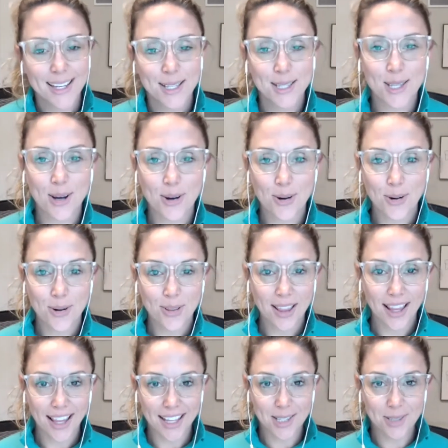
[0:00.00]
So
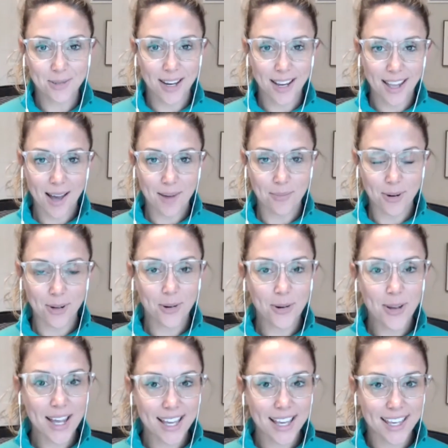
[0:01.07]
let's recap real quick.